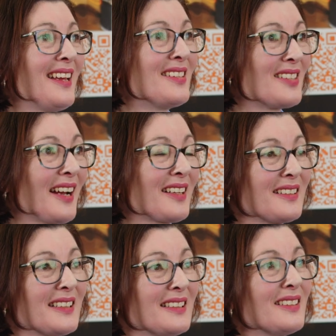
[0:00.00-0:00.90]

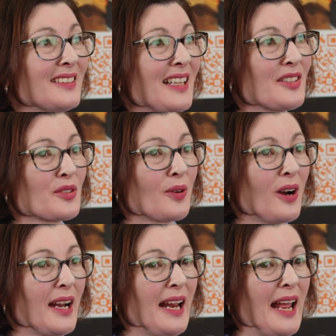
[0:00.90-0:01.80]
Exactly. That's
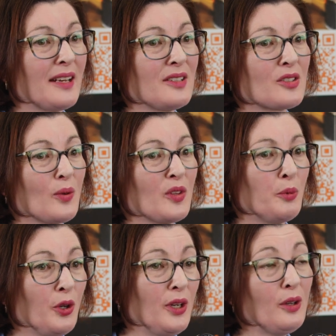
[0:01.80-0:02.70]
right. And the
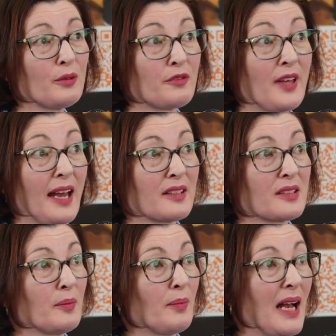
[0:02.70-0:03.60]
beauty of
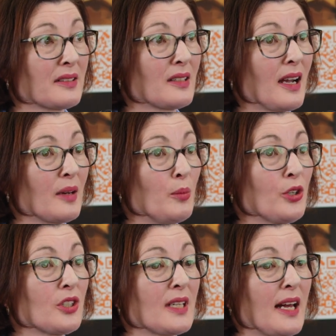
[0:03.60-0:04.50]
that Mastercard
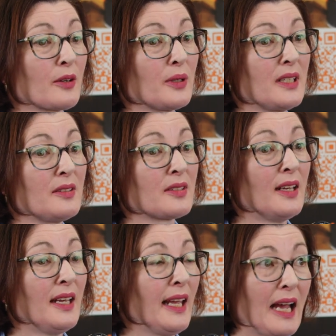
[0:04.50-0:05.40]
merchant data is
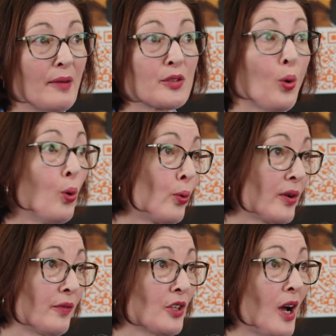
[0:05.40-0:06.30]
it covers all
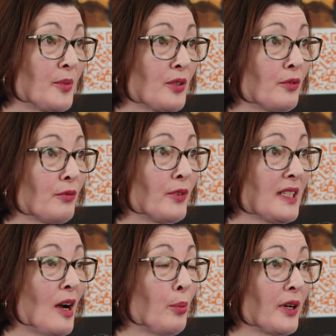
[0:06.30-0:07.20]
different types of
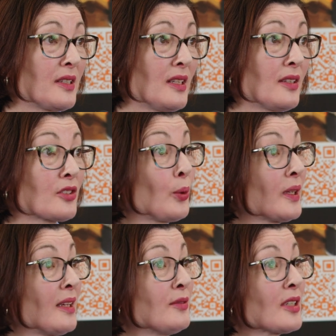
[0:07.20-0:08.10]
retail precincts. So
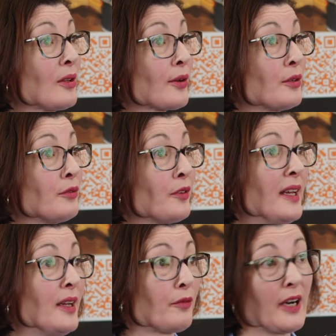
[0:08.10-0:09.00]
it gives a lot of
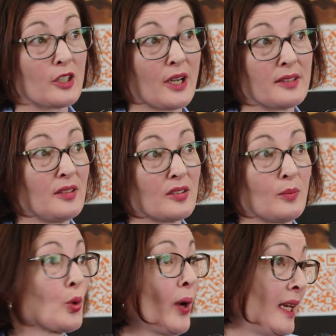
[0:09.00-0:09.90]
franchise
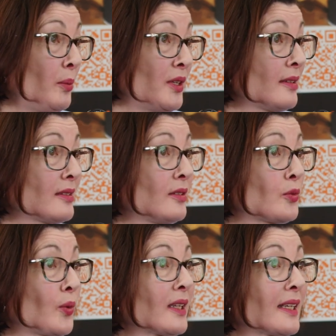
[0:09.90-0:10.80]
systems or any
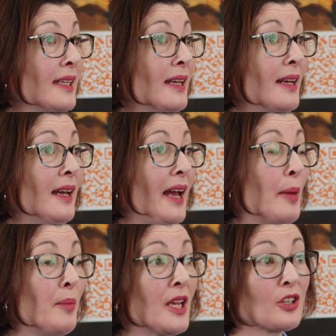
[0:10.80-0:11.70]
businesses really
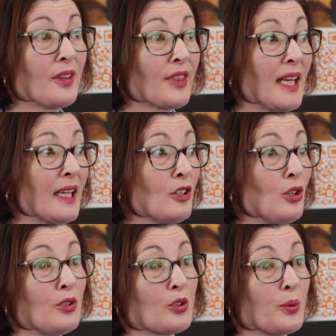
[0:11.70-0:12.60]
a measure that they can
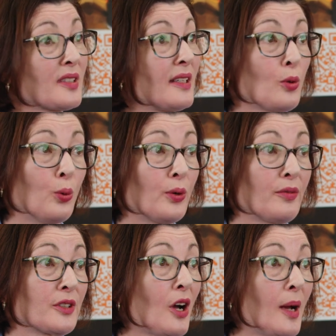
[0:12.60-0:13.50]
use to assess all
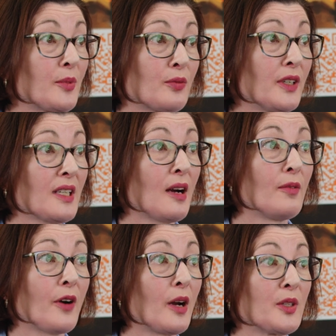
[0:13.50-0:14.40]
different types of retail
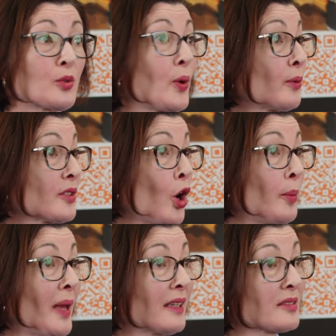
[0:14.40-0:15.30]
environments, whether it's
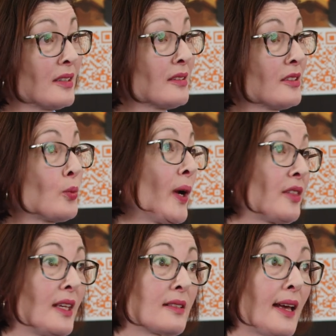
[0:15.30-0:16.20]
homemaker centres where
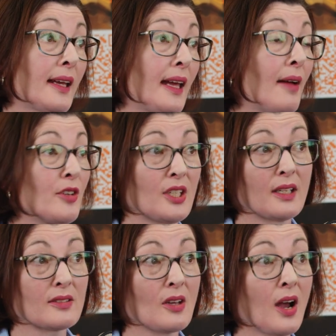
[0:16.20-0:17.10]
things like average
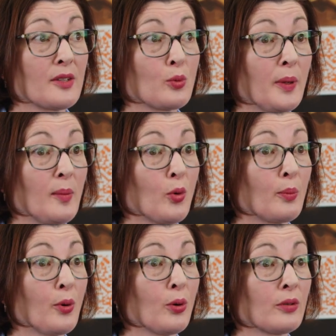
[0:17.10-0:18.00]
ticket size will be more
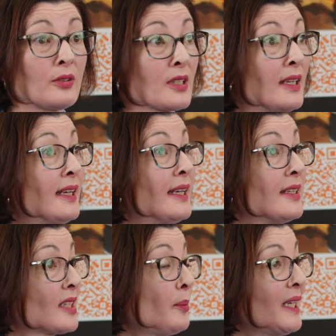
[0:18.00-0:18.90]
important,
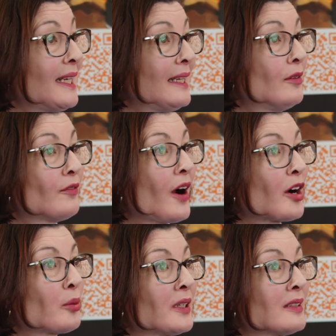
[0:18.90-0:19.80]
CBD
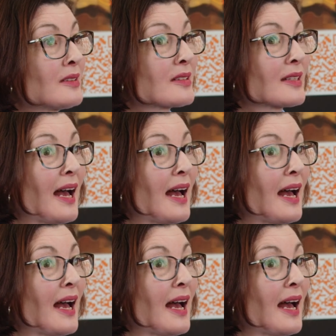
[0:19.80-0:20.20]
environments,